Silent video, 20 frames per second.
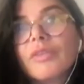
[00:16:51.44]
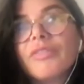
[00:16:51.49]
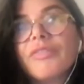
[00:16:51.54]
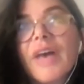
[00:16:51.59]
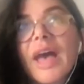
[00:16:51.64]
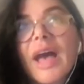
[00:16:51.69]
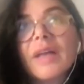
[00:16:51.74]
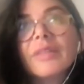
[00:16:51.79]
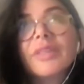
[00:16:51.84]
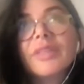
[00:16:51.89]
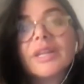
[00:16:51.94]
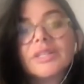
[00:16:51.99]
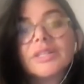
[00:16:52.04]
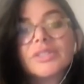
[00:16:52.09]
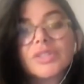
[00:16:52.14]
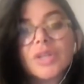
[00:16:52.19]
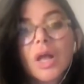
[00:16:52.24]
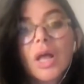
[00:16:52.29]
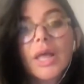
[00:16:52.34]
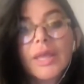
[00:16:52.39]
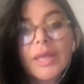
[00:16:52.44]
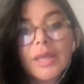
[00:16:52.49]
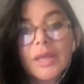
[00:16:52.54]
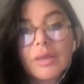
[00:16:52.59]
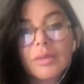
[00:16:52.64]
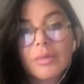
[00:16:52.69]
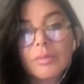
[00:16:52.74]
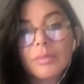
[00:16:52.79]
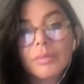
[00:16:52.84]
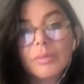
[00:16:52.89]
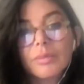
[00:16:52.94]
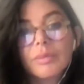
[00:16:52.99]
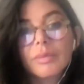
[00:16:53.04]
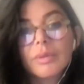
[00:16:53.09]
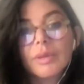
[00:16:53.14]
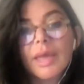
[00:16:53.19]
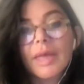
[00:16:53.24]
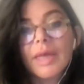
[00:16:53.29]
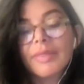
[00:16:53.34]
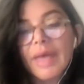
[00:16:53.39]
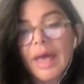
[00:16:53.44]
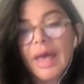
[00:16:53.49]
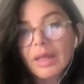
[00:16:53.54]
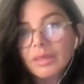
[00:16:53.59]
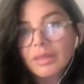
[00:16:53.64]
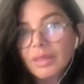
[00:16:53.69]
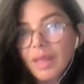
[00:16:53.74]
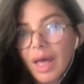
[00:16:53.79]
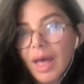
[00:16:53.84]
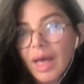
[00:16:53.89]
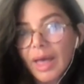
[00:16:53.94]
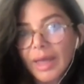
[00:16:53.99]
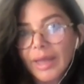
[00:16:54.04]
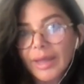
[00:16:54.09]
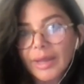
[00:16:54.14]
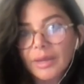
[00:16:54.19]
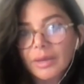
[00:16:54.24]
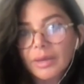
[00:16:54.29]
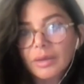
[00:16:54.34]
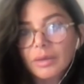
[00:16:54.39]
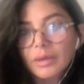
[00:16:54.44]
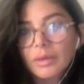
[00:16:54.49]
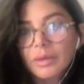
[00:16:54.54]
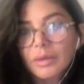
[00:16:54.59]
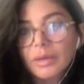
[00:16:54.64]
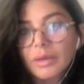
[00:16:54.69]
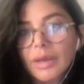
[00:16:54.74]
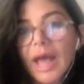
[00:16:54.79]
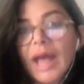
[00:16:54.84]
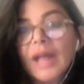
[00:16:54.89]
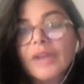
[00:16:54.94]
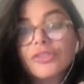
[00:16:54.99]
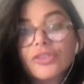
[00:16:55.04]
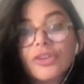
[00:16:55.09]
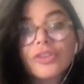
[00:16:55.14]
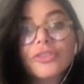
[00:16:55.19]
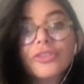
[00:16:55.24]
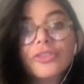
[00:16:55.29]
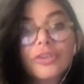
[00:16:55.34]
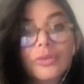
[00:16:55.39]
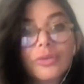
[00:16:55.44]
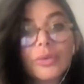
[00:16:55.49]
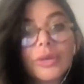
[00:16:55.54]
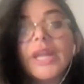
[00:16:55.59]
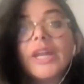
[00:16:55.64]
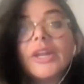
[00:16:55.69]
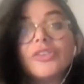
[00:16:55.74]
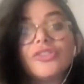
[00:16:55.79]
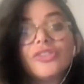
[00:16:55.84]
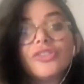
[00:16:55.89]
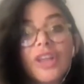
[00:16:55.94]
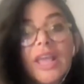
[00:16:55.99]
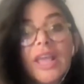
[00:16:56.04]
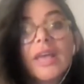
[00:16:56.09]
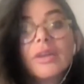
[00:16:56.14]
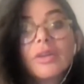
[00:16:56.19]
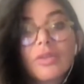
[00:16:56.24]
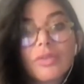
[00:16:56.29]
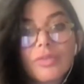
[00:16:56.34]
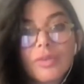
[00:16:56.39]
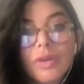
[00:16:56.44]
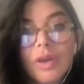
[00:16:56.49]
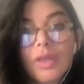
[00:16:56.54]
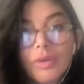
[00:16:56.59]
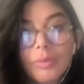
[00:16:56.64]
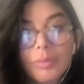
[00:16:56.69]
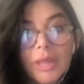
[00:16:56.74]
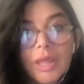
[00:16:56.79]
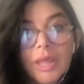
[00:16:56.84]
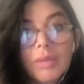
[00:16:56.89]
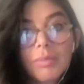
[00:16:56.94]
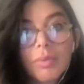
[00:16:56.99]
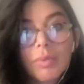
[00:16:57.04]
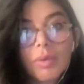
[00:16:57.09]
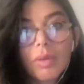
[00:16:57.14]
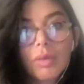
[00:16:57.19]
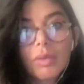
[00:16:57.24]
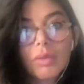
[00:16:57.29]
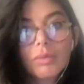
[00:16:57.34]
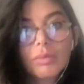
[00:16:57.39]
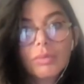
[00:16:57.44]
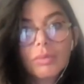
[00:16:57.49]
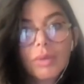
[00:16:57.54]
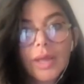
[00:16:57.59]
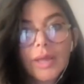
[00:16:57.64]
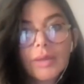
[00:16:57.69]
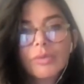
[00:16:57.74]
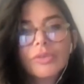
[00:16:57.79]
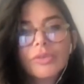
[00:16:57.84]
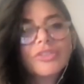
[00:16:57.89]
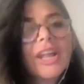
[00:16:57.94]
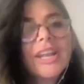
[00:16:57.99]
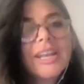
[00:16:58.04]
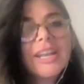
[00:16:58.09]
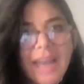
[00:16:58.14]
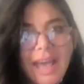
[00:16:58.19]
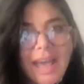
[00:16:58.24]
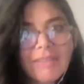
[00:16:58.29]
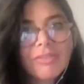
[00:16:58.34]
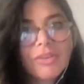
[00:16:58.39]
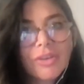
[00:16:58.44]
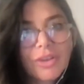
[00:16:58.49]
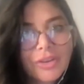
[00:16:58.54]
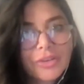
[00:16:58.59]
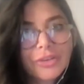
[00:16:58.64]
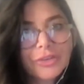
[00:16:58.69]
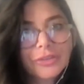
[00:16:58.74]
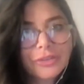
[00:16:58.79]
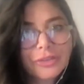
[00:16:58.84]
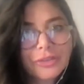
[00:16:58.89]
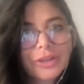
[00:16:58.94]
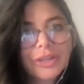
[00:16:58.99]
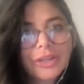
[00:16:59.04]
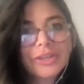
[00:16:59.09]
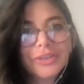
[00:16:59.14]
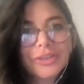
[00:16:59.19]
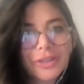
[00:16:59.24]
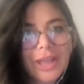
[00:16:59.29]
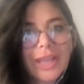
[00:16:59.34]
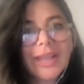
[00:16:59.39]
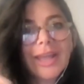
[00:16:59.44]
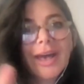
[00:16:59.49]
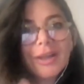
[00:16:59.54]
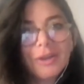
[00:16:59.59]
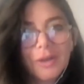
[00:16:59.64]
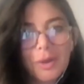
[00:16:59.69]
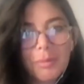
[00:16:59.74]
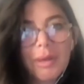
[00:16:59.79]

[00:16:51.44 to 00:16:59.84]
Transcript: fact that I saw him and that line, not just to create a channel for other people, right? Which I never understood until I got on